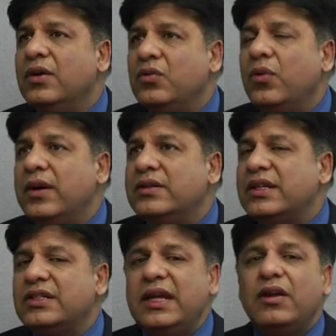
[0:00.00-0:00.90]

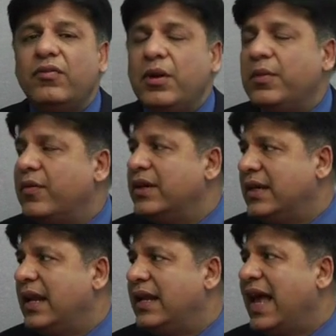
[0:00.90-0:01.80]
216 of the Immigration
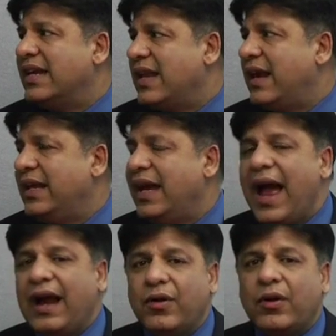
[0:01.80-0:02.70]
and Nationality
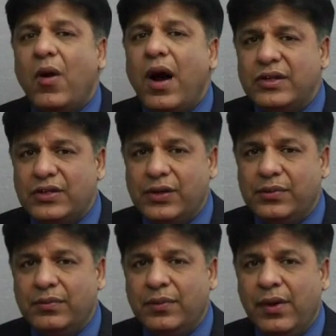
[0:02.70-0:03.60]
Act requires you
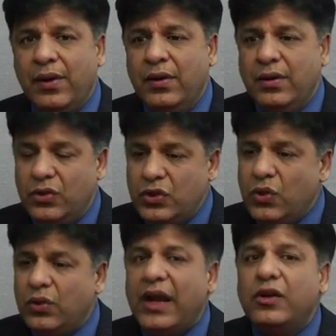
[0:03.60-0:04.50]
to show
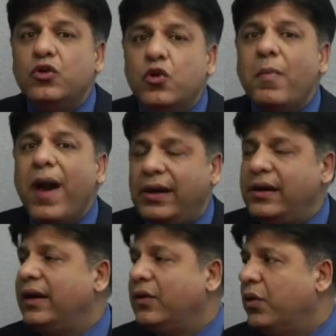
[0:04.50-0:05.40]
that you married her
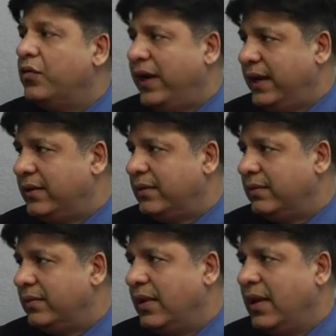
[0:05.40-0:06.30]
in good faith,
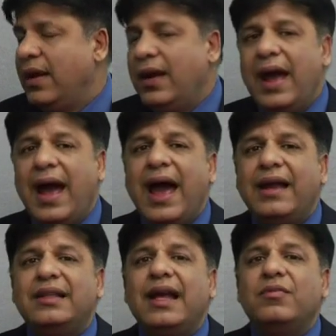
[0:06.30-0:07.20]

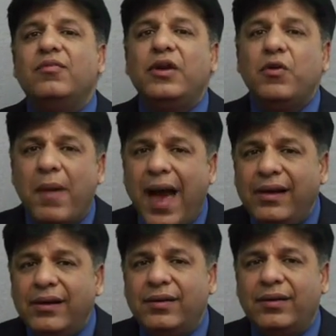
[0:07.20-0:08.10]
and that when you
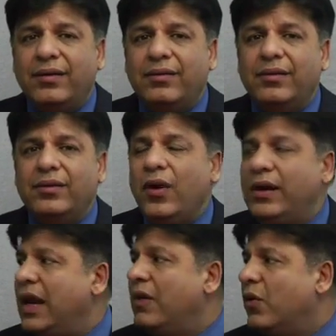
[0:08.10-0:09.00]
married her, your
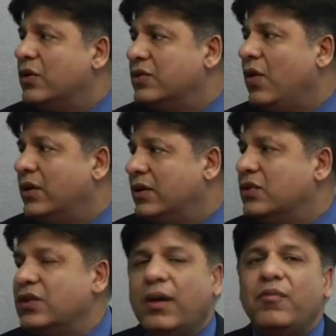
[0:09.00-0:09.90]
intent was not to
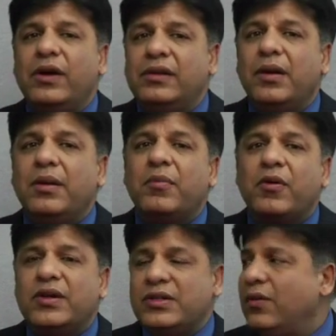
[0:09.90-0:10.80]
circumvent the
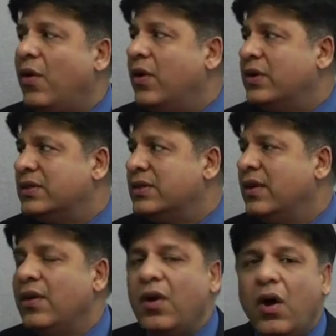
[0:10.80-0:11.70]
immigration laws
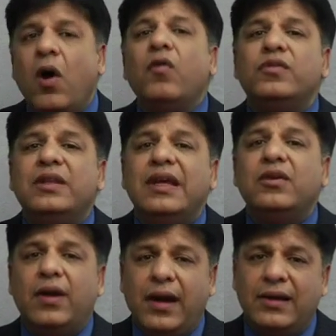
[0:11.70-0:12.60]
of the
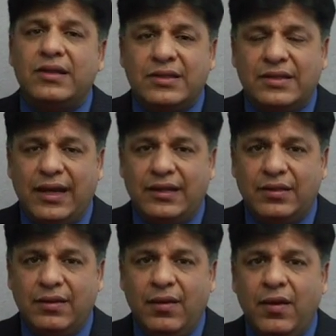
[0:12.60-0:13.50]
United States,
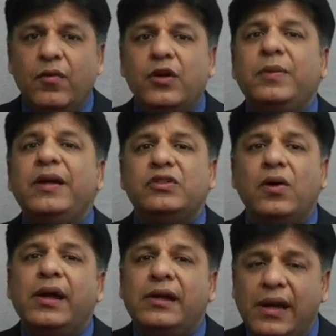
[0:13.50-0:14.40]
which means your
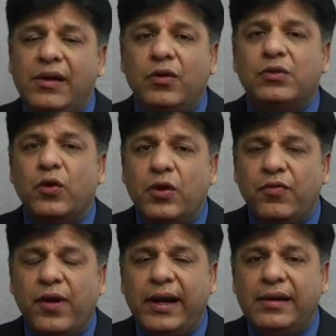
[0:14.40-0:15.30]
intent was bona
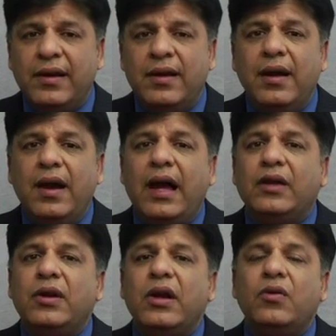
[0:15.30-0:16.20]
fide and
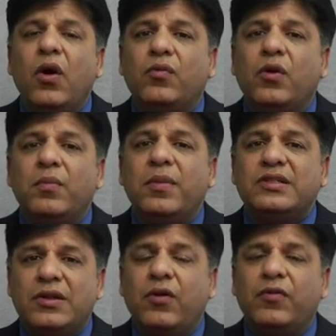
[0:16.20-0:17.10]
you did not want to mess
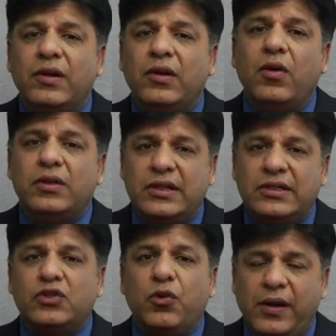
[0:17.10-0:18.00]
around with the laws and
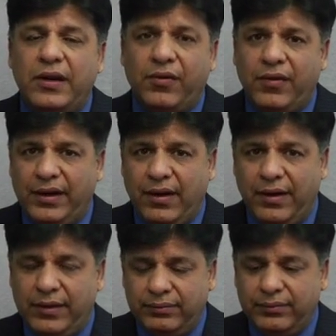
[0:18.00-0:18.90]
just obtain a green
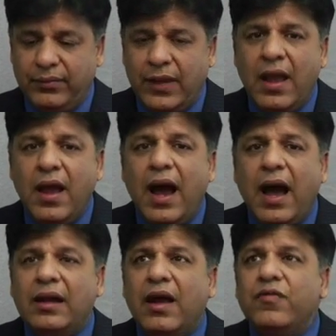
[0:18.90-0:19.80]
card.
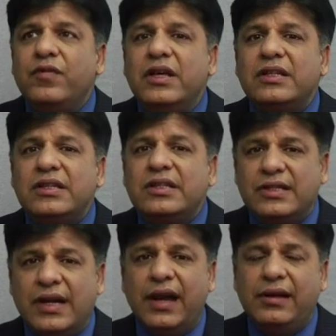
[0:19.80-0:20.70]
And if this is the
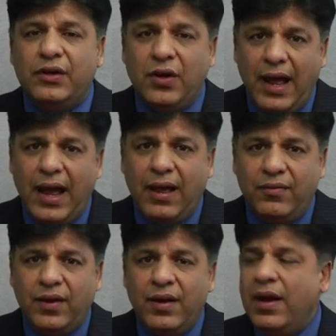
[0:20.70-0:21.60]
stand you have,
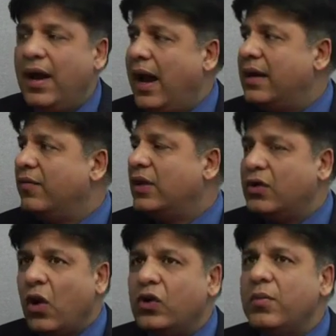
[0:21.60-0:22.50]
and if the
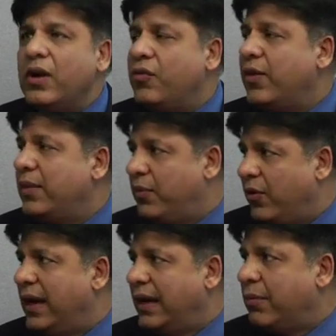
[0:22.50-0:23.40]
documentary trail can